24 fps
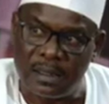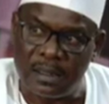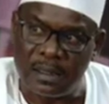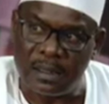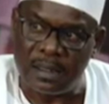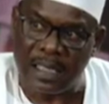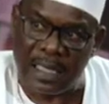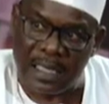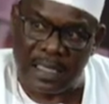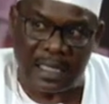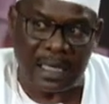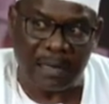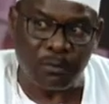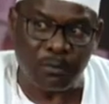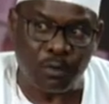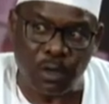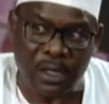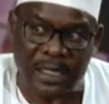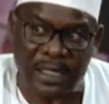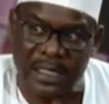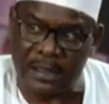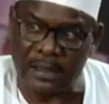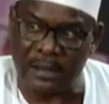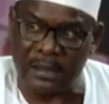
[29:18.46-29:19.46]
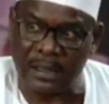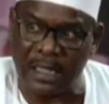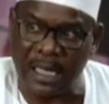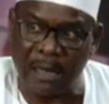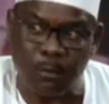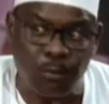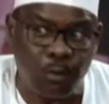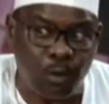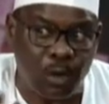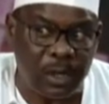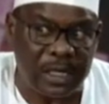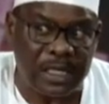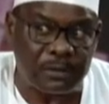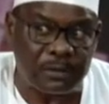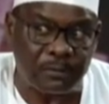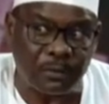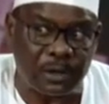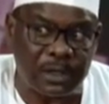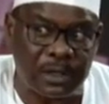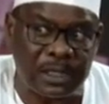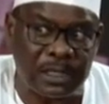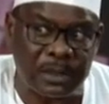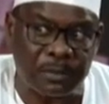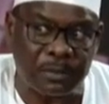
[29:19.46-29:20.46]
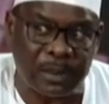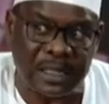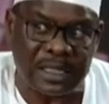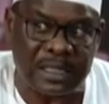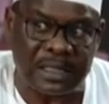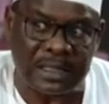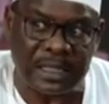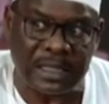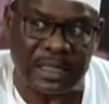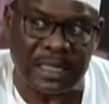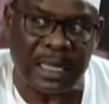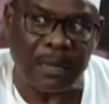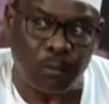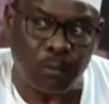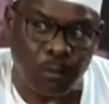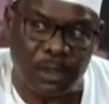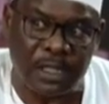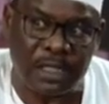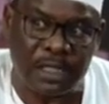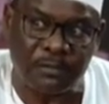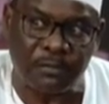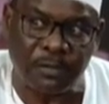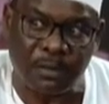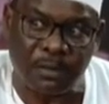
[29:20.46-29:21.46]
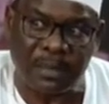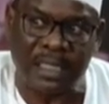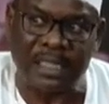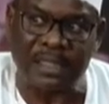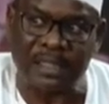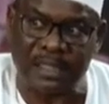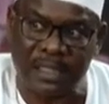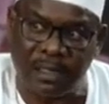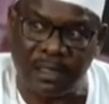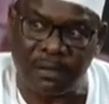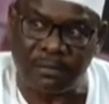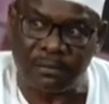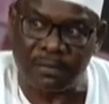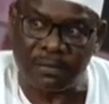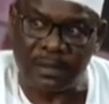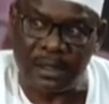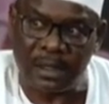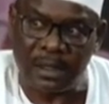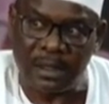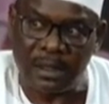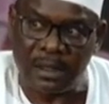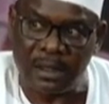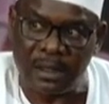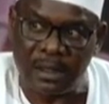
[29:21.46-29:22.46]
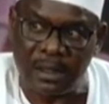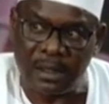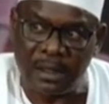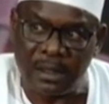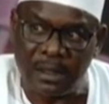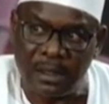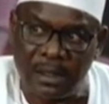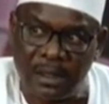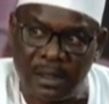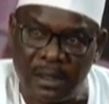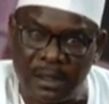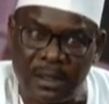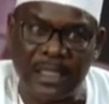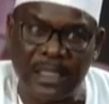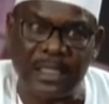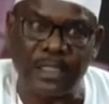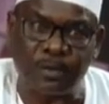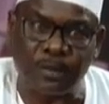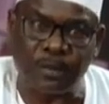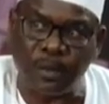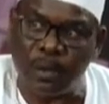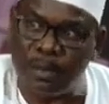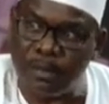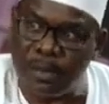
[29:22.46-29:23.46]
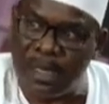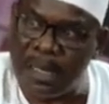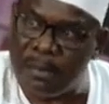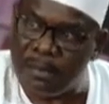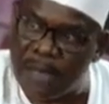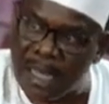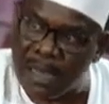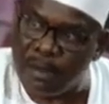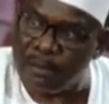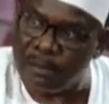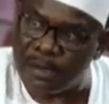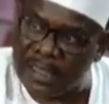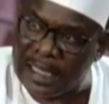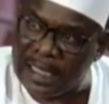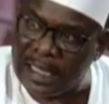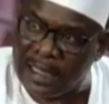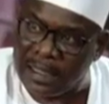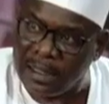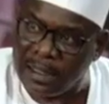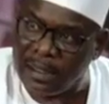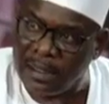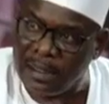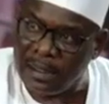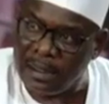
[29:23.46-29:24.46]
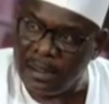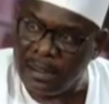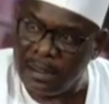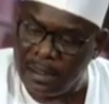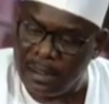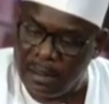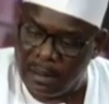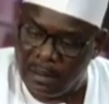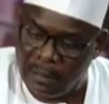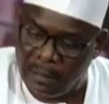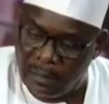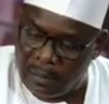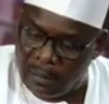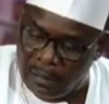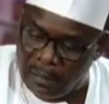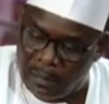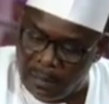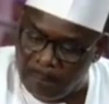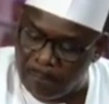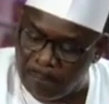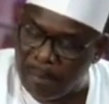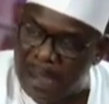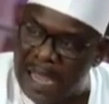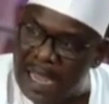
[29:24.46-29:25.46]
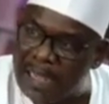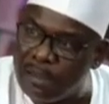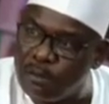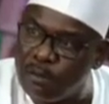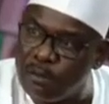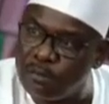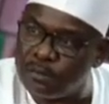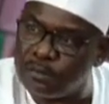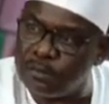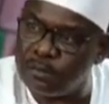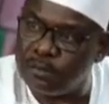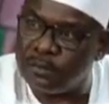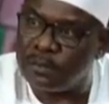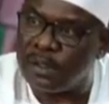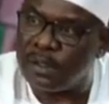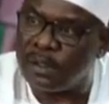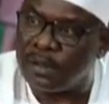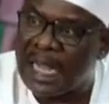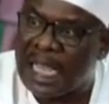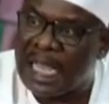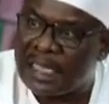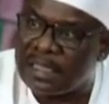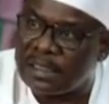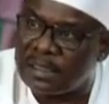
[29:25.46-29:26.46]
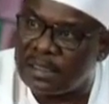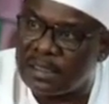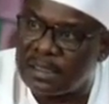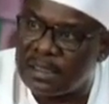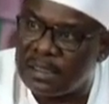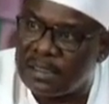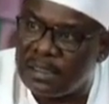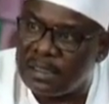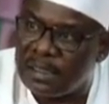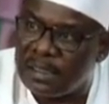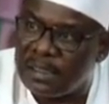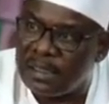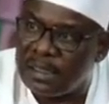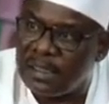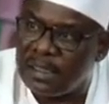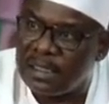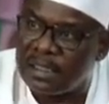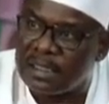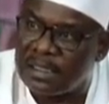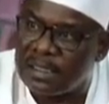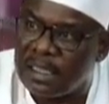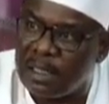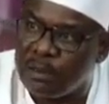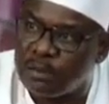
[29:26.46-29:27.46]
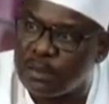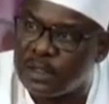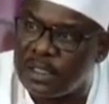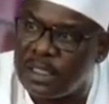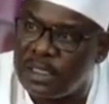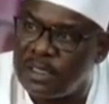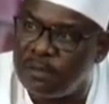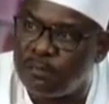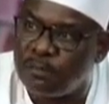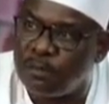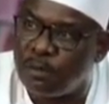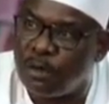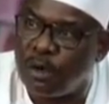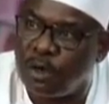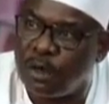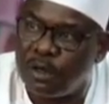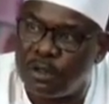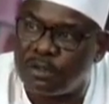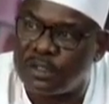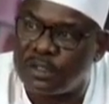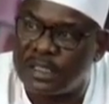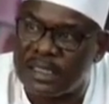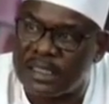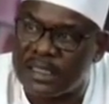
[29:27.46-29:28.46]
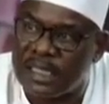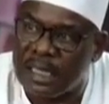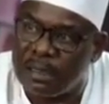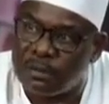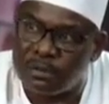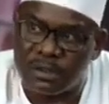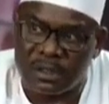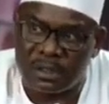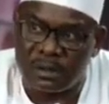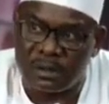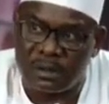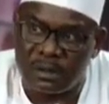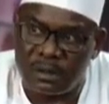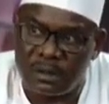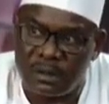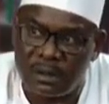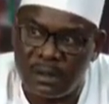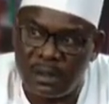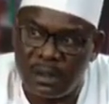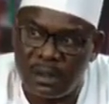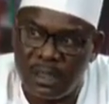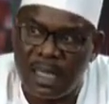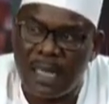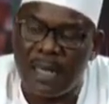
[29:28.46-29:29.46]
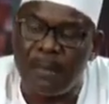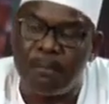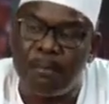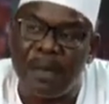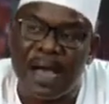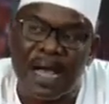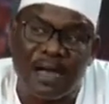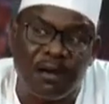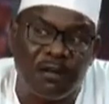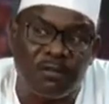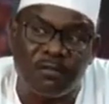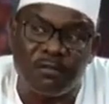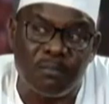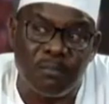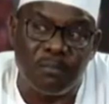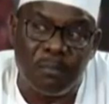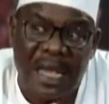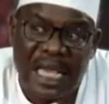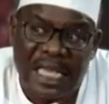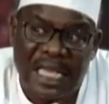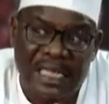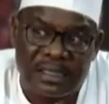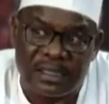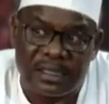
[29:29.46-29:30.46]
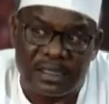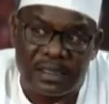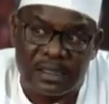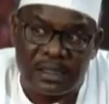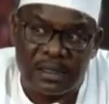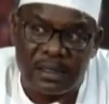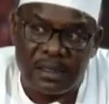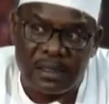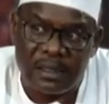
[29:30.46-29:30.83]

then I'm worried. I'm worried for this president. I'm worried for myself. There's problem out there. Mm. A bag of rice is now selling for 100,000. A bag of maize